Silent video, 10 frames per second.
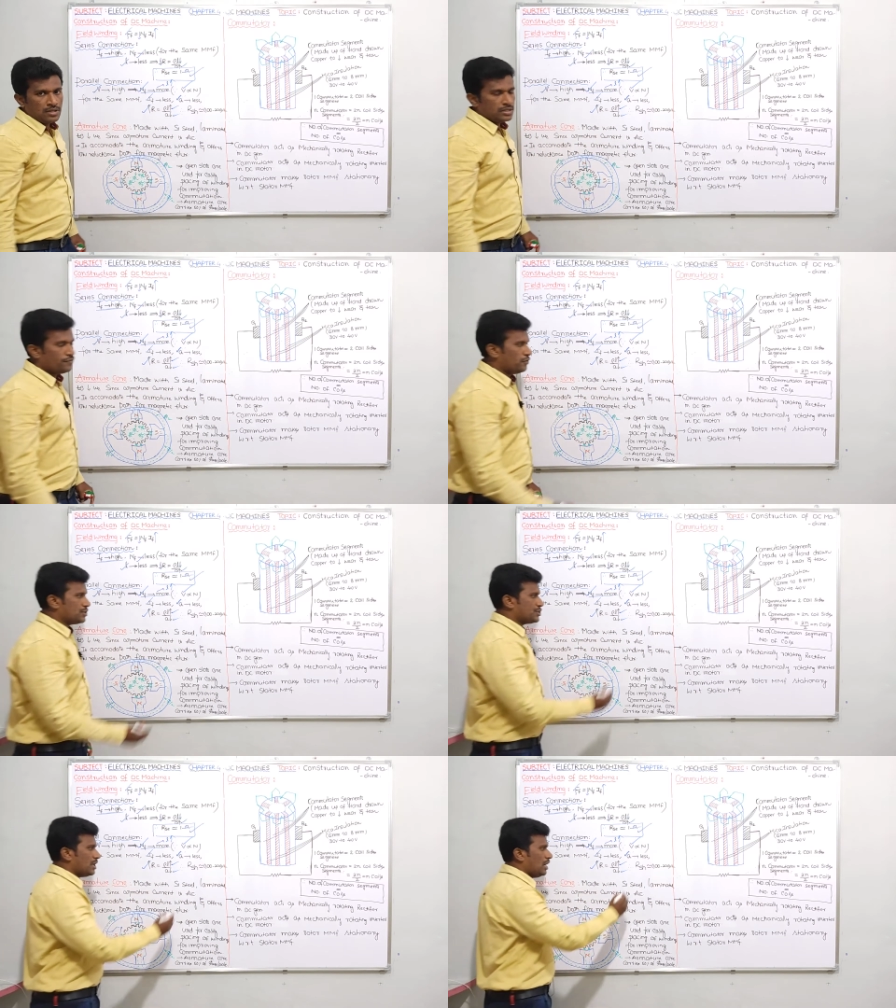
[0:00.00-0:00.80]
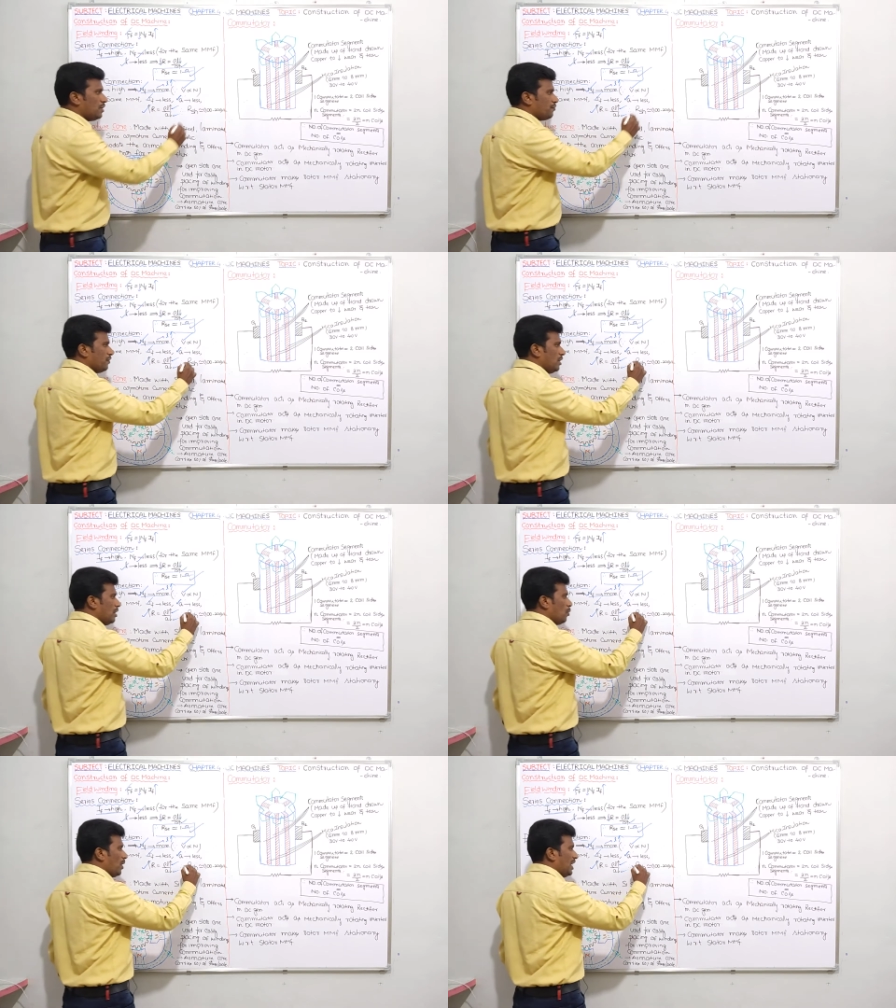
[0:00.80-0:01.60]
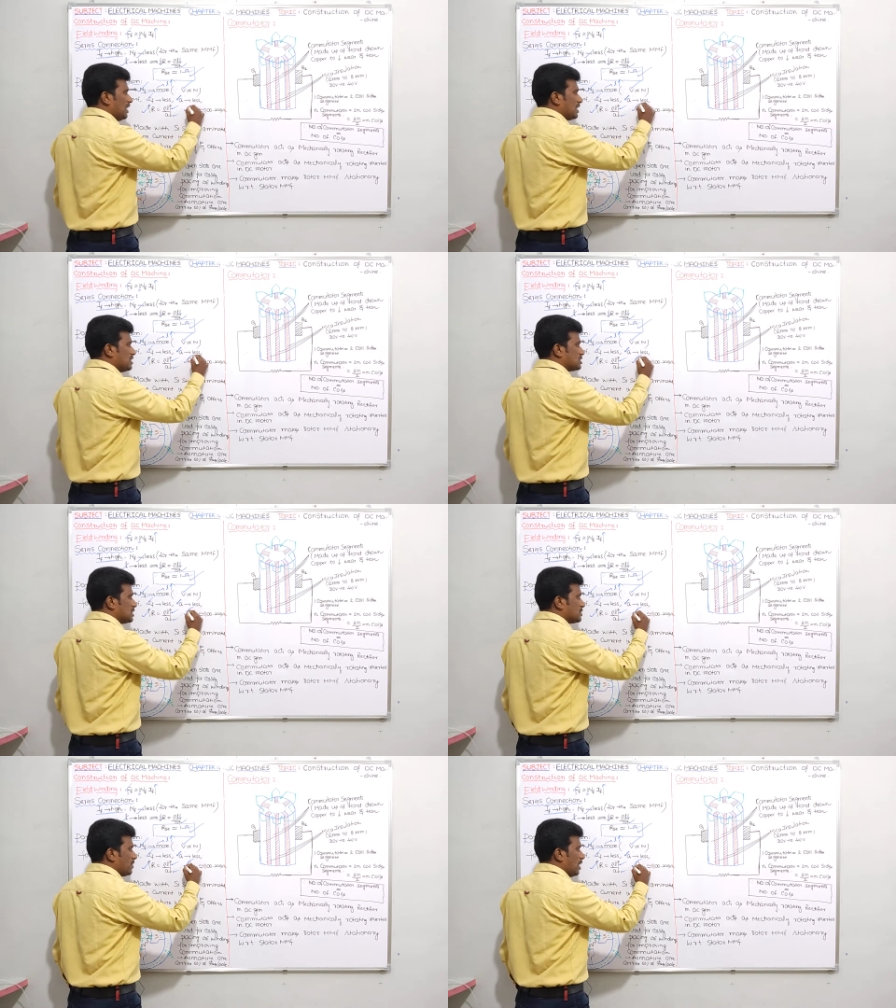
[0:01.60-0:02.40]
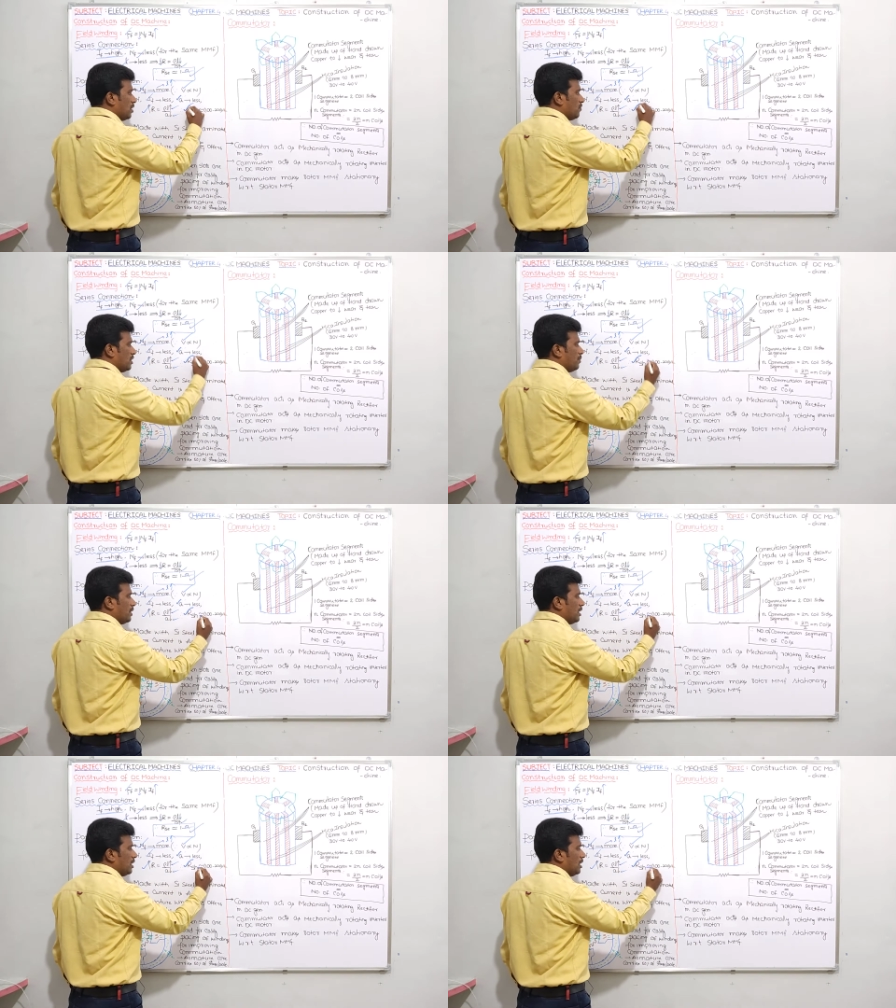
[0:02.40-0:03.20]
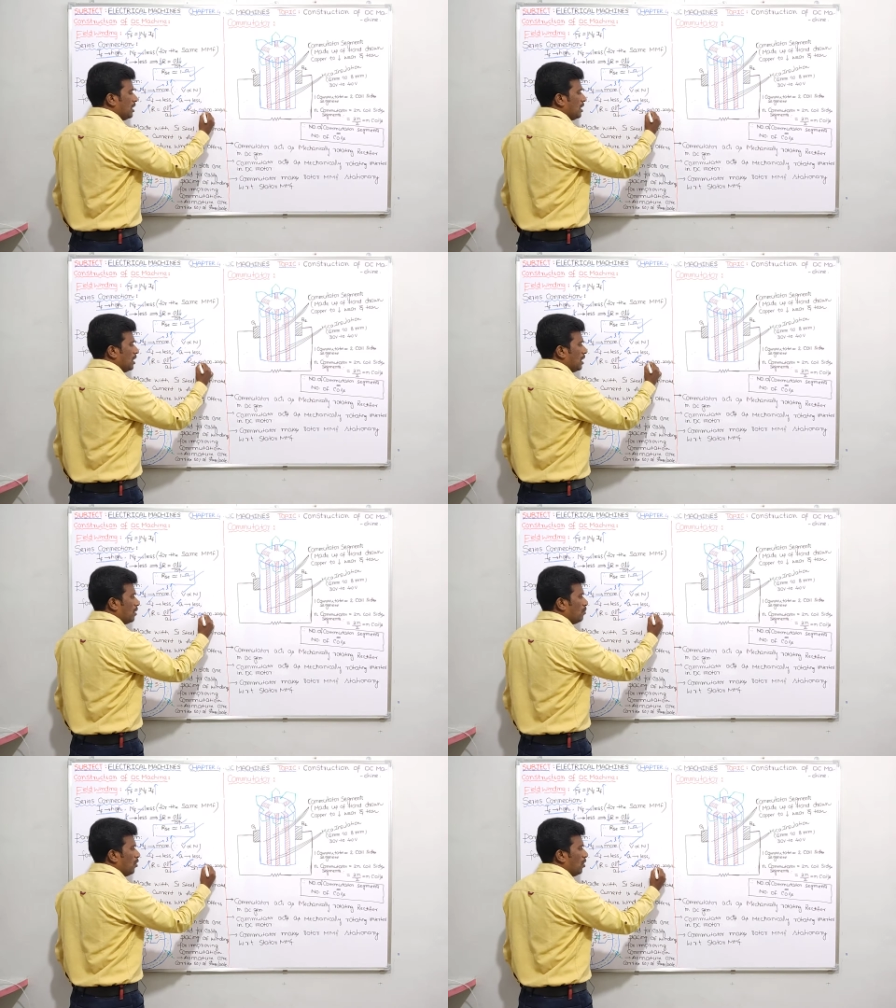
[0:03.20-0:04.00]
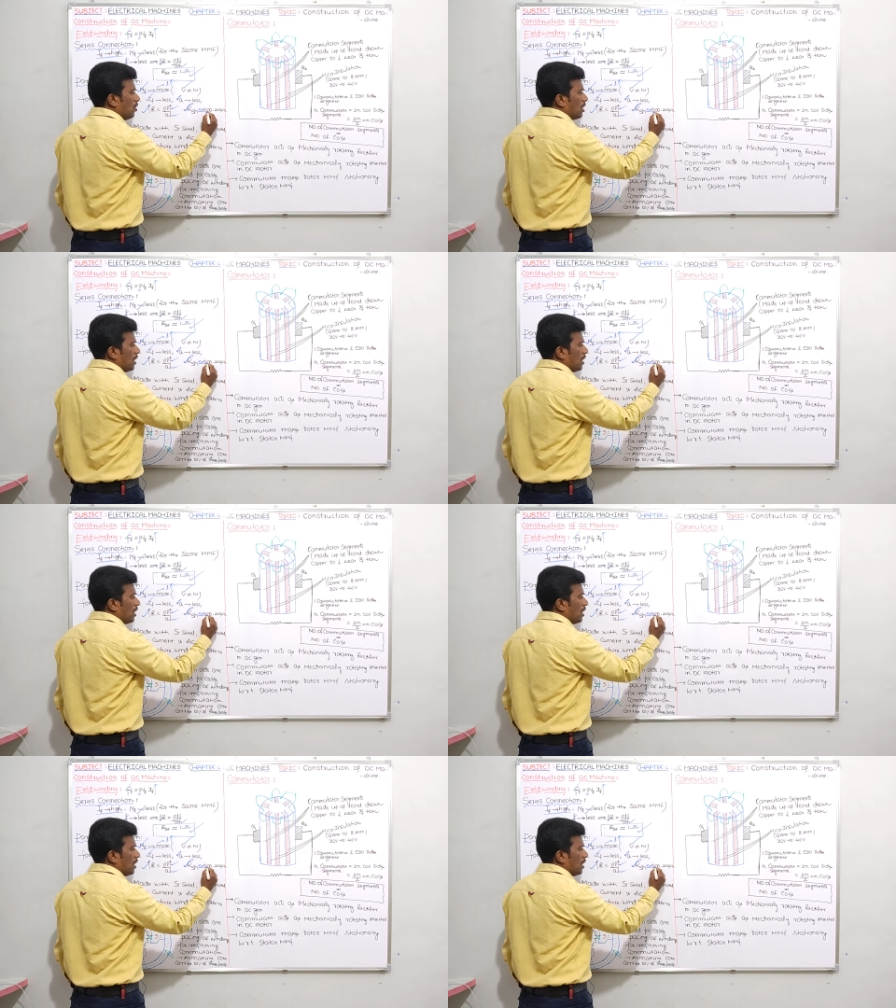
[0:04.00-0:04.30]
Therefore shunt field winding resistance value will be more,